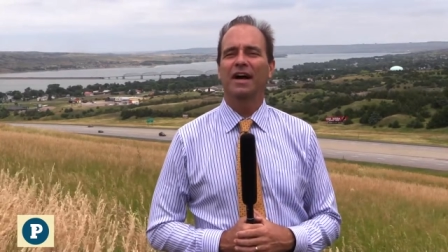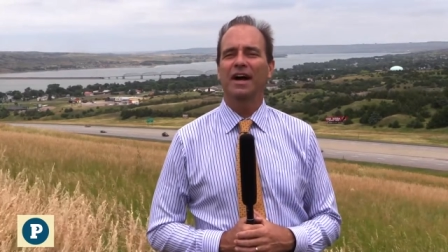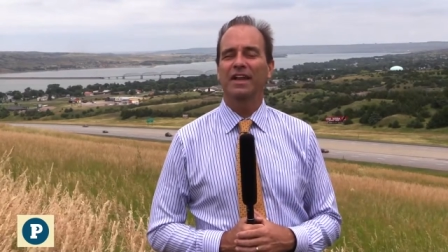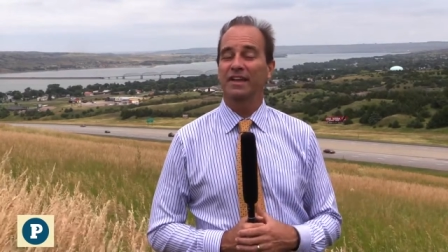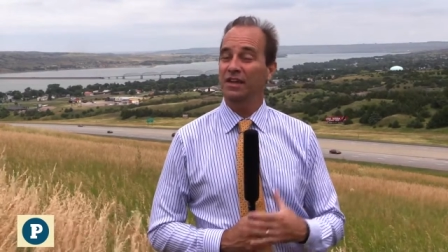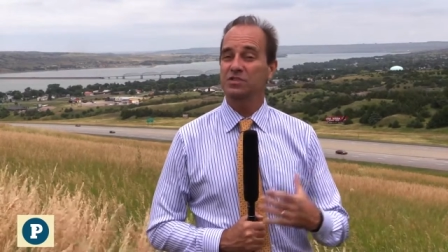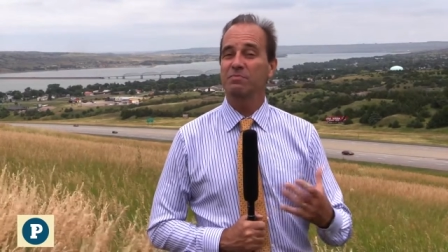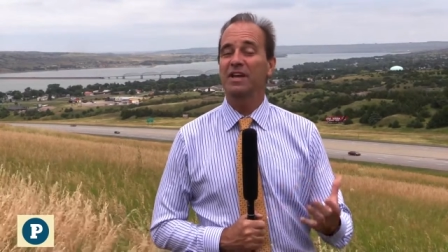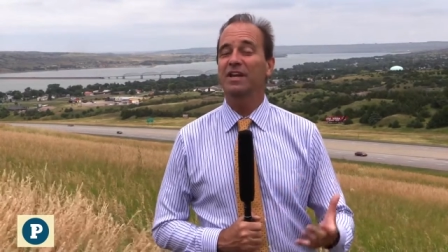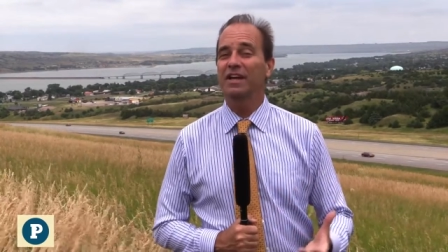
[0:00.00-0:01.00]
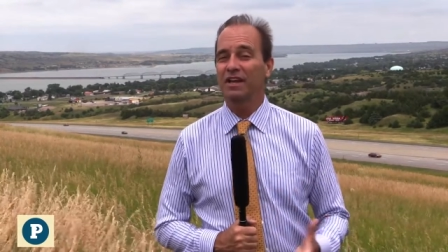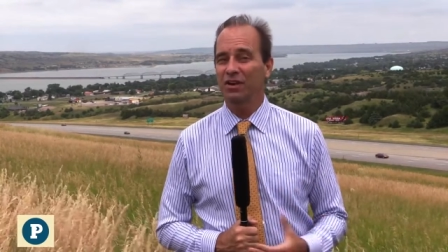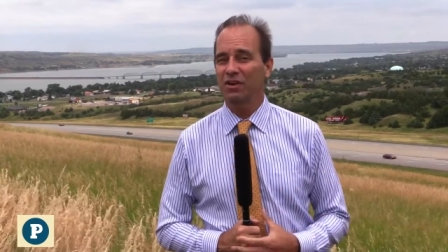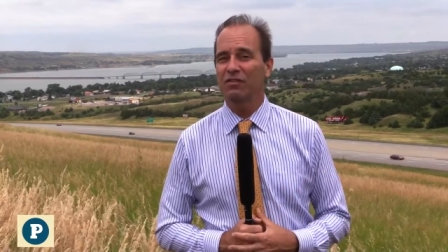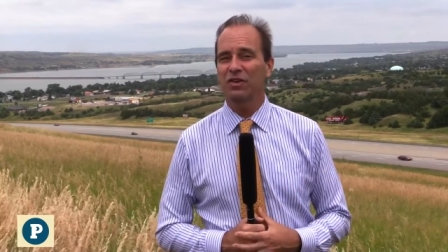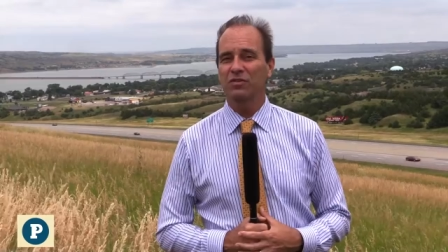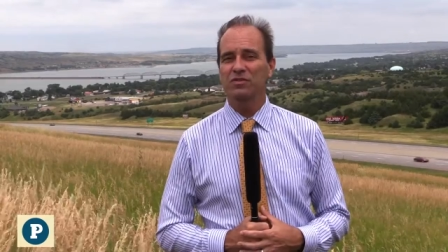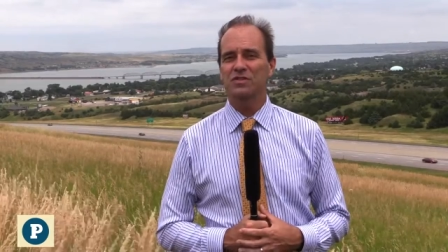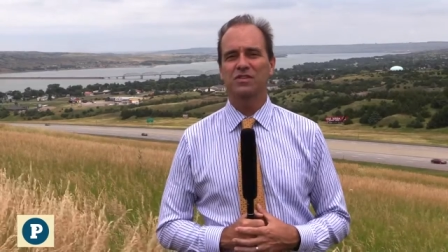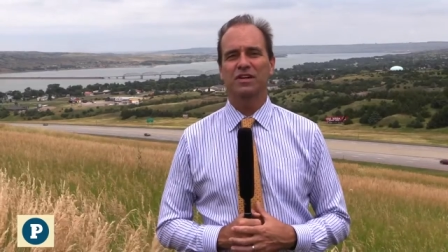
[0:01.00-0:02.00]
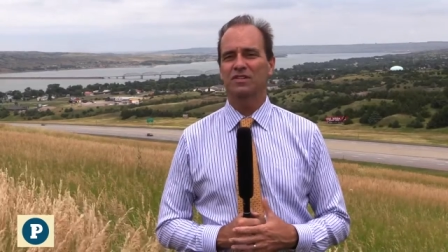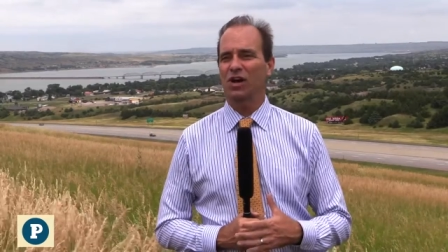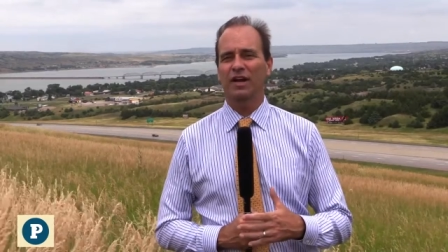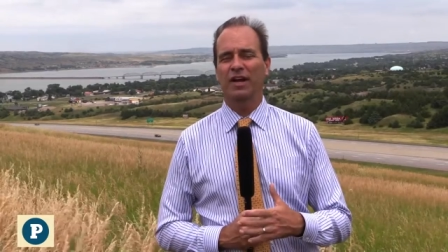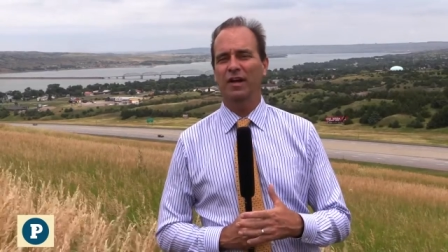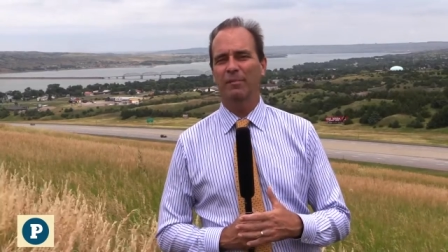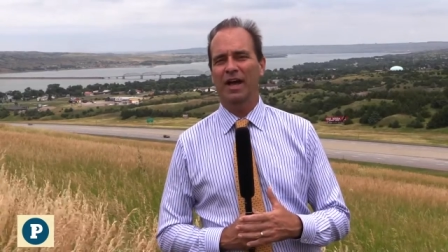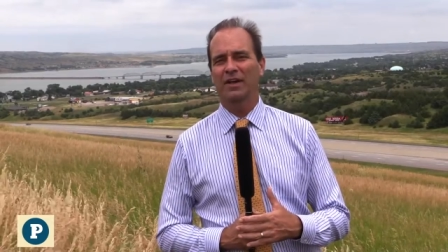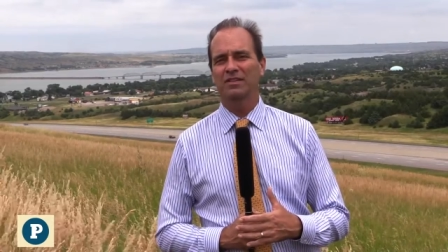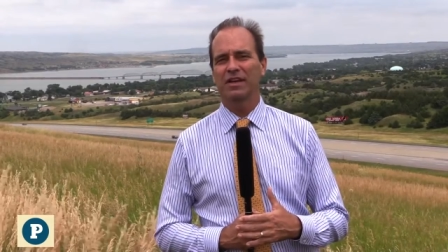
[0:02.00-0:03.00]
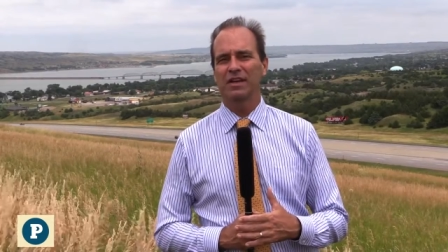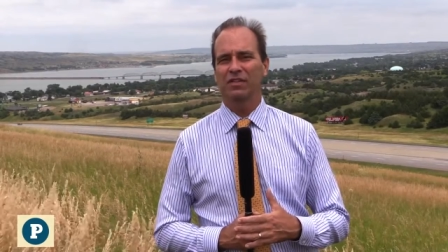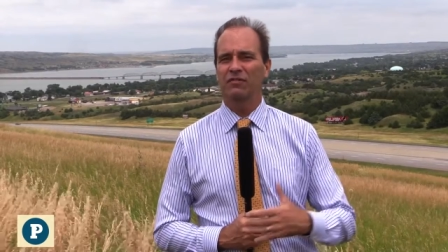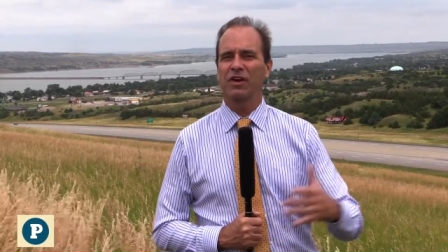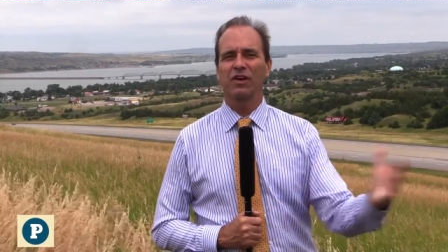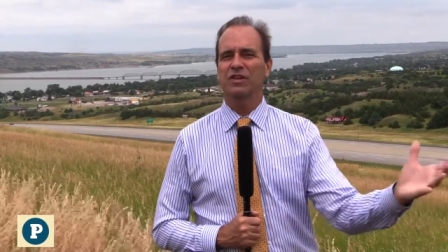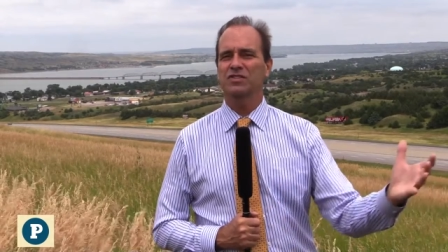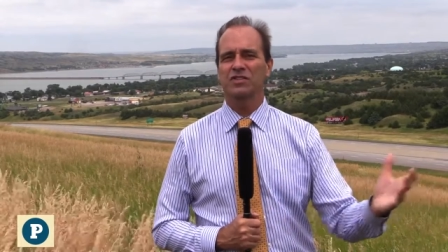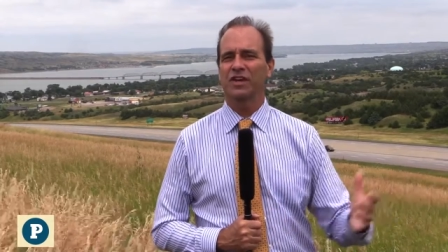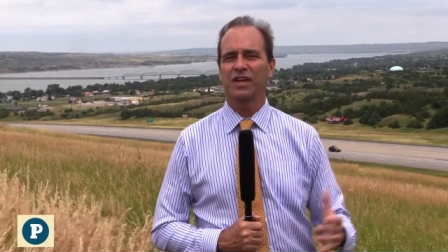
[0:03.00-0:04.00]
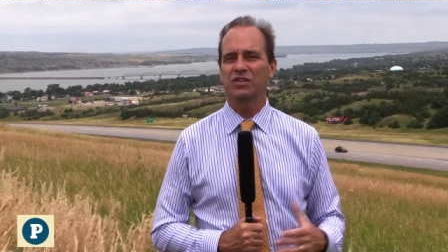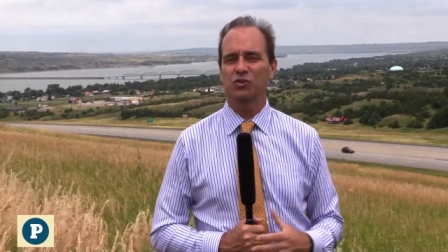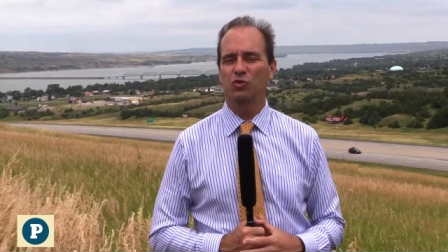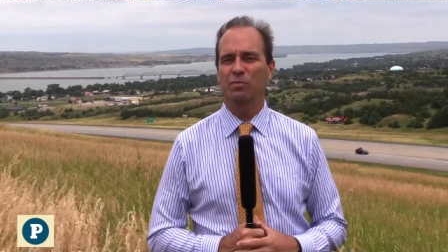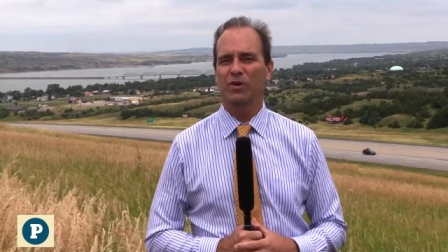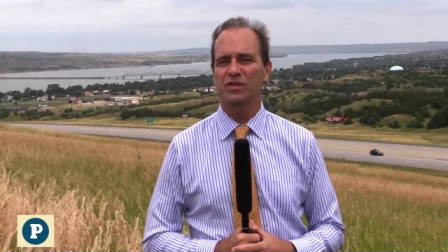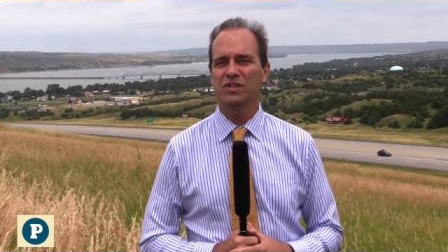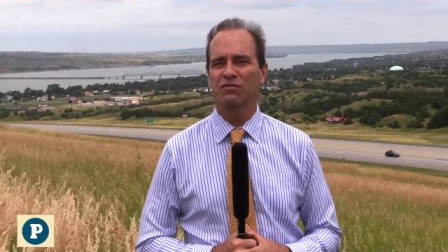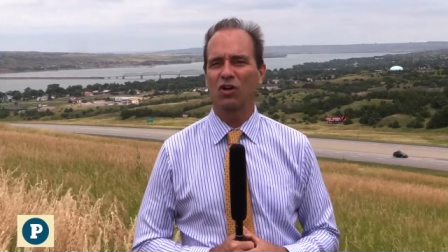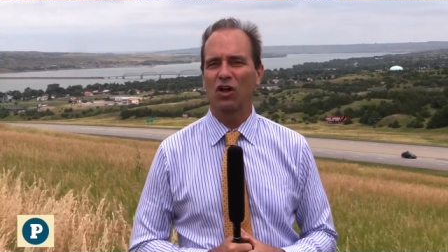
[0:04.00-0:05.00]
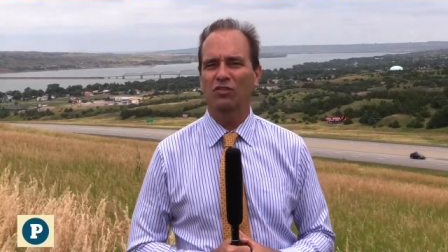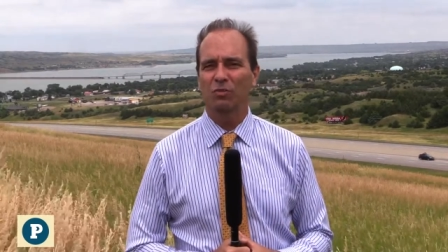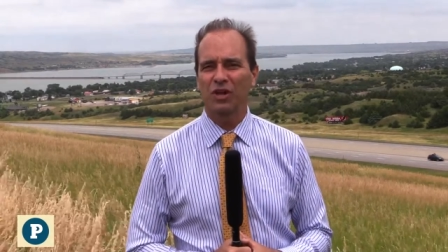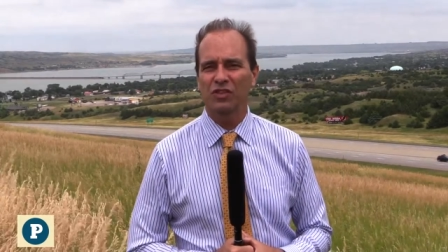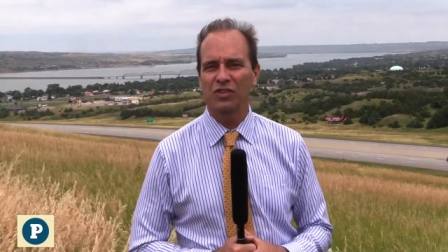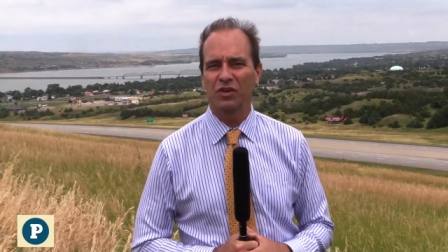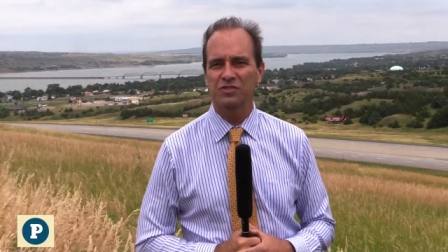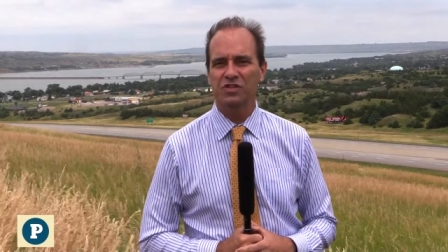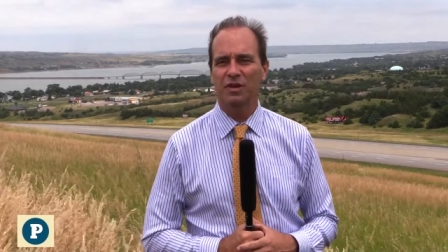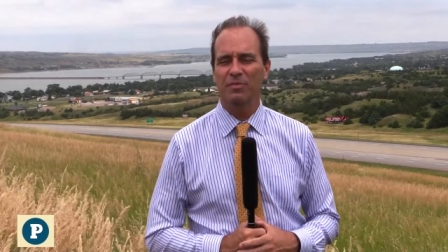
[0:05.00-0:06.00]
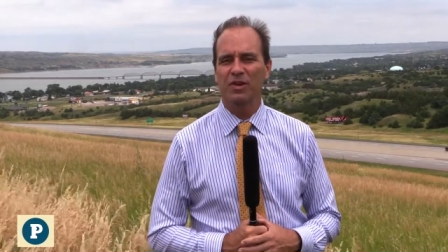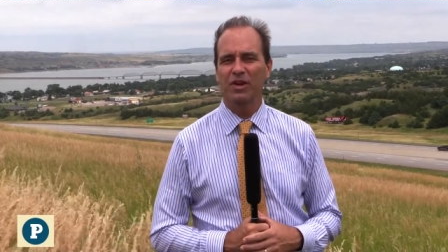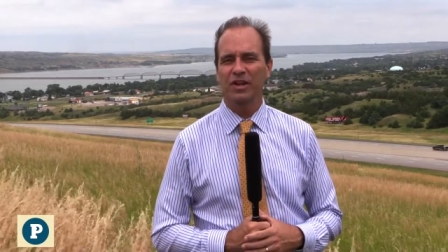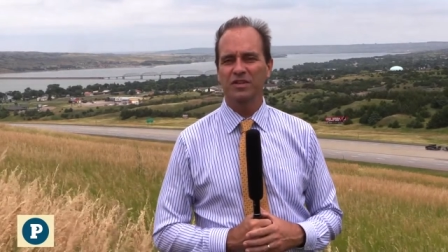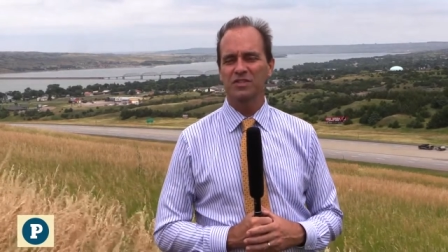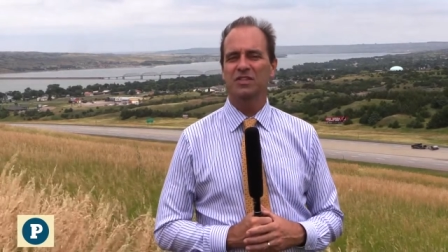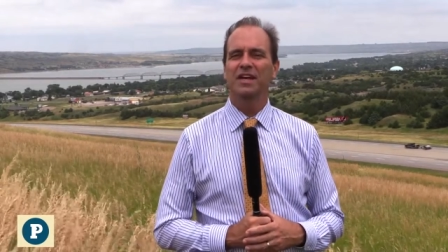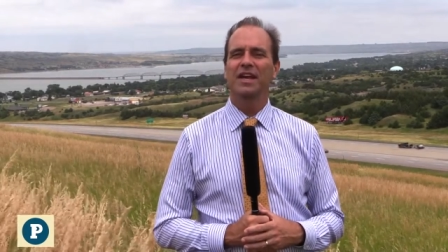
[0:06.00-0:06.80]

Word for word: uh, and does media interviews uh, talking about uh, the various things Uber is involved with in those communities.